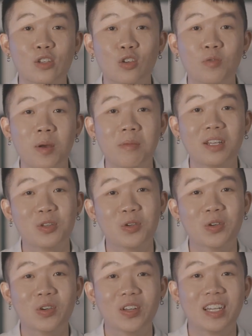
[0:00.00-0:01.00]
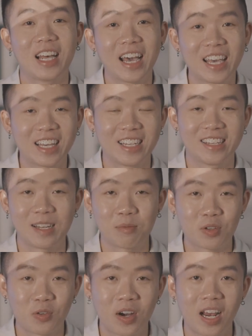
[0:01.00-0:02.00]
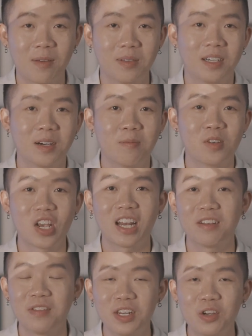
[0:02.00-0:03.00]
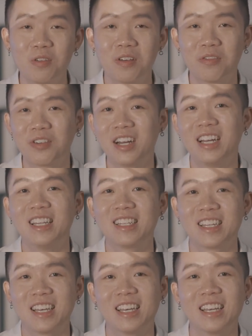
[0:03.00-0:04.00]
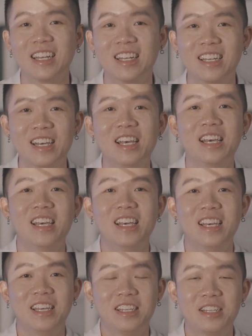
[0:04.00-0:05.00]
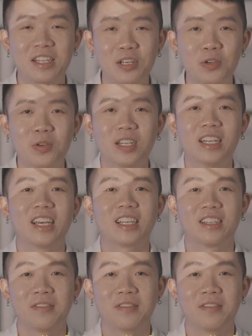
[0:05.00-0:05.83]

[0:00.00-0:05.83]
So remember to like, subscribe, share the video with your friends, and see you in the next